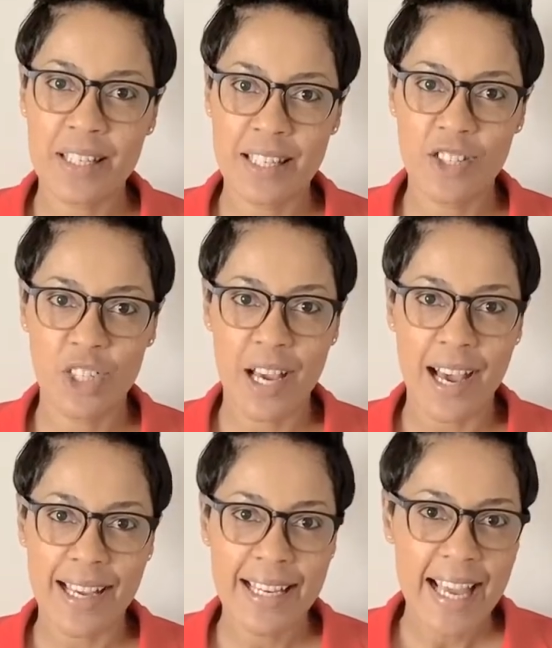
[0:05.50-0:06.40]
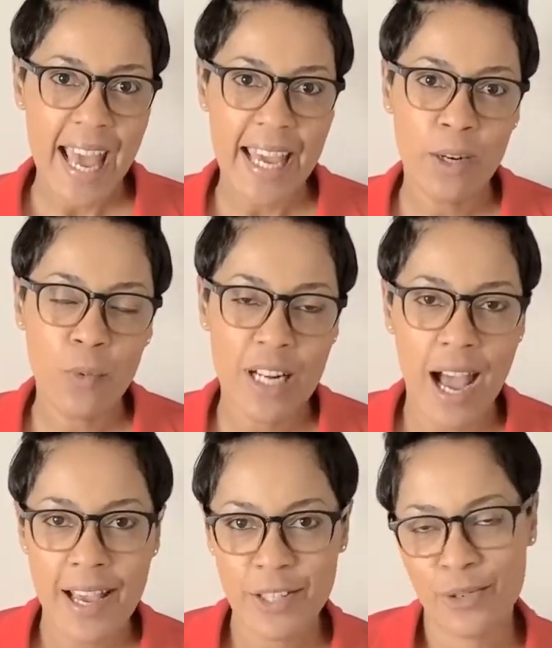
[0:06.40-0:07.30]
CGI. And what
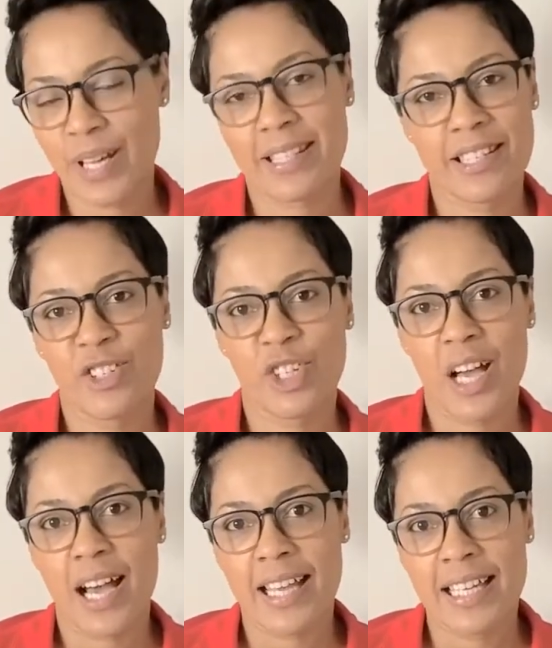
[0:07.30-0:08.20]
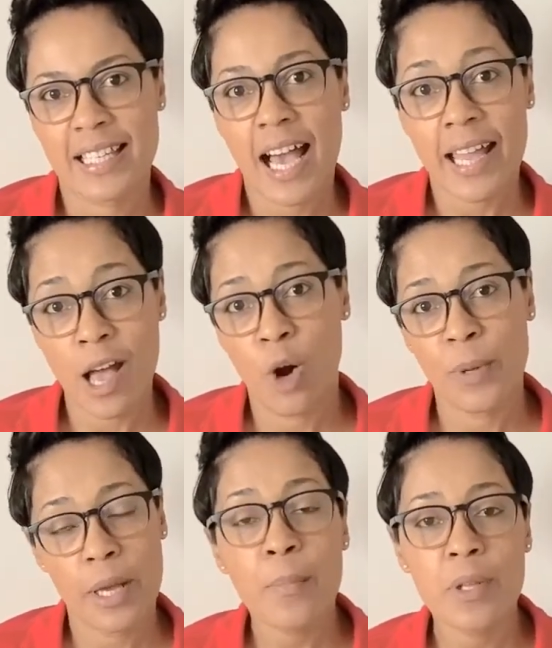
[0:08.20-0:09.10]
I do at CGI is I
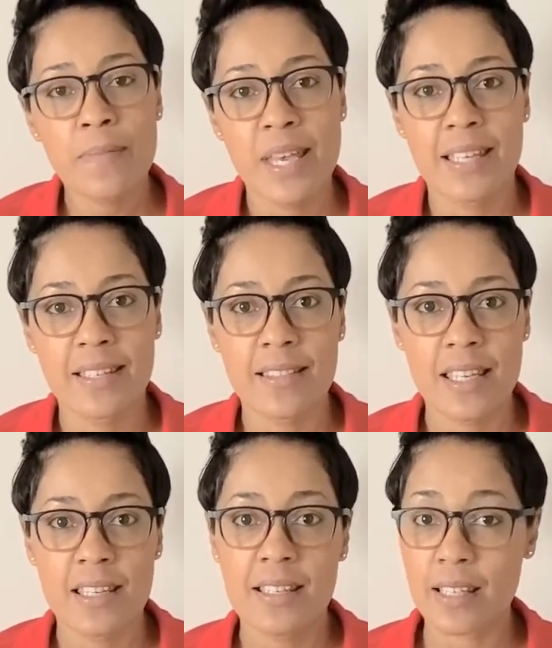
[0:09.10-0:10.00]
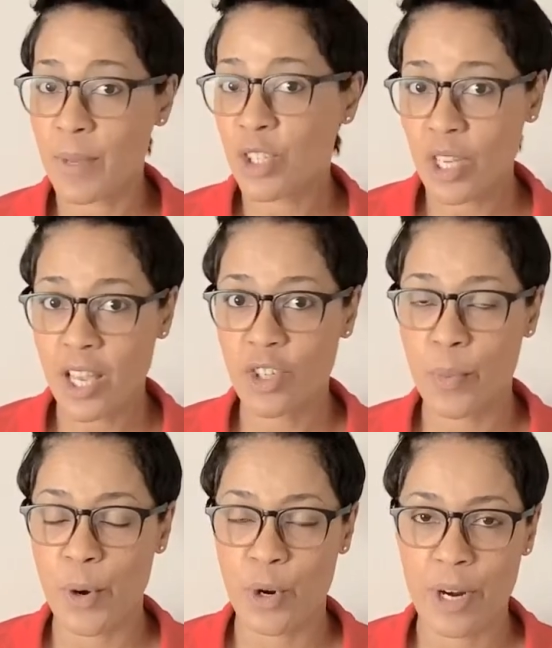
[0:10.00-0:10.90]
help implement the STEM
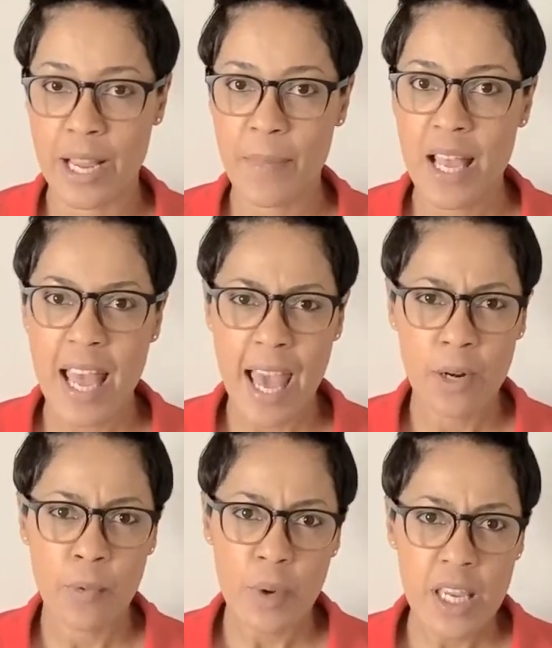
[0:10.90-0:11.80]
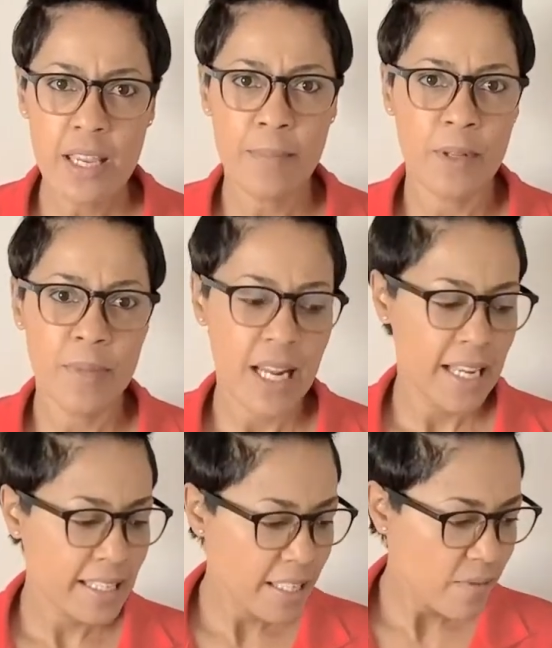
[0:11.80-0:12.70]
education program, and we implement
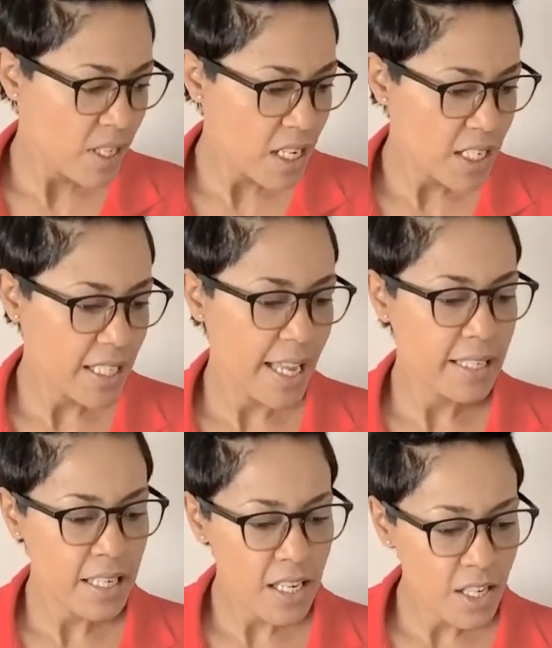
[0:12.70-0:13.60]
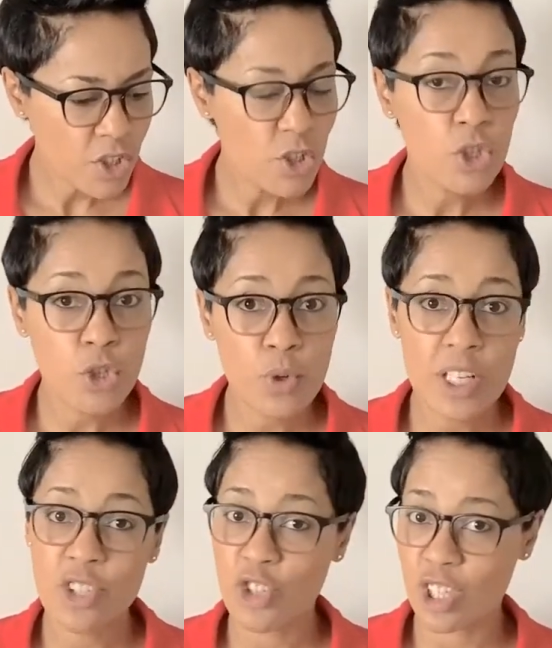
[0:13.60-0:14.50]
activities that teach
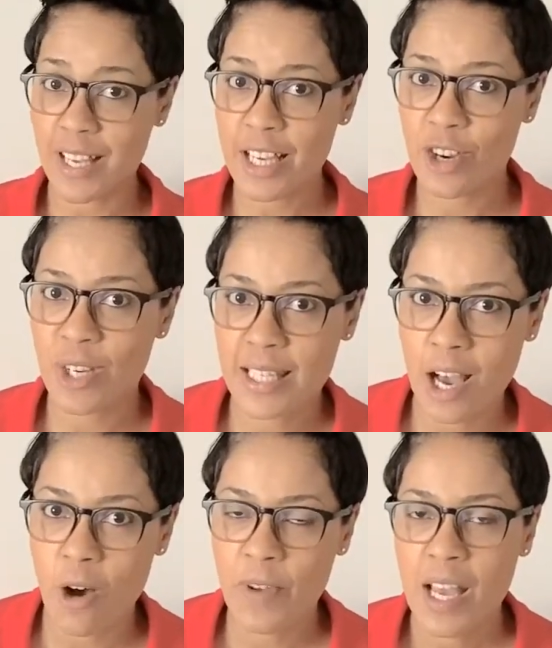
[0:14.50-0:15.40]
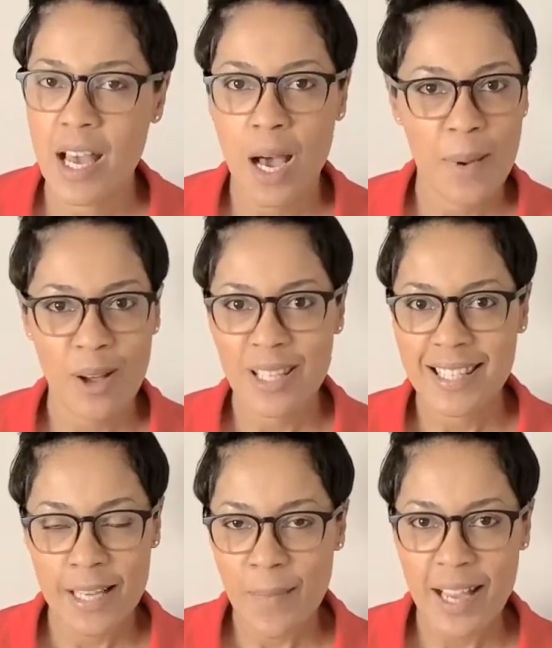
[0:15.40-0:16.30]
students just like yourself about
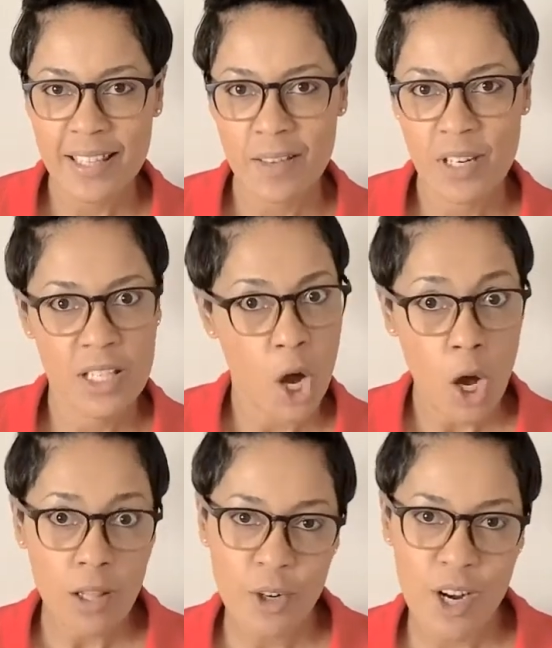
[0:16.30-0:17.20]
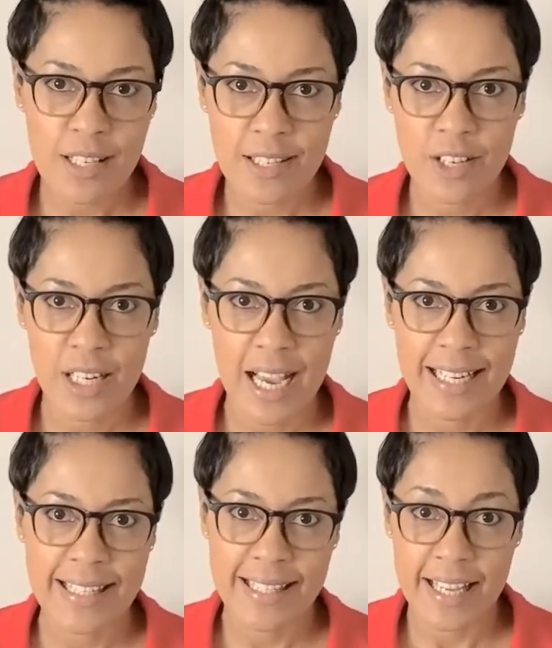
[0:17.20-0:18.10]
STEM activities all across the
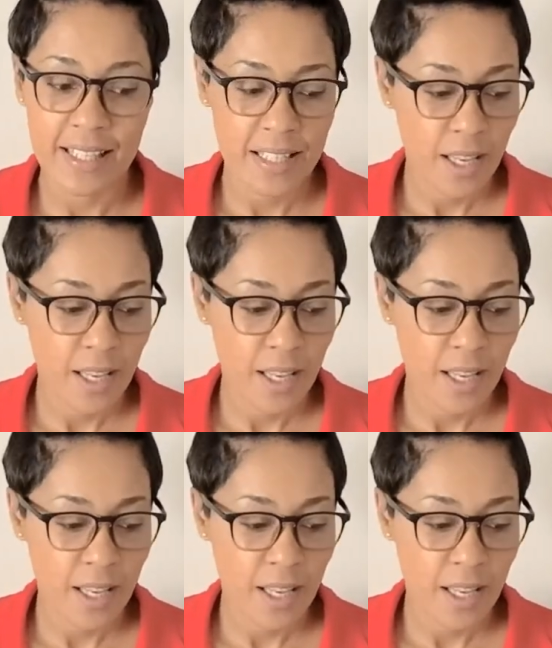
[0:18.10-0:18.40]
United States.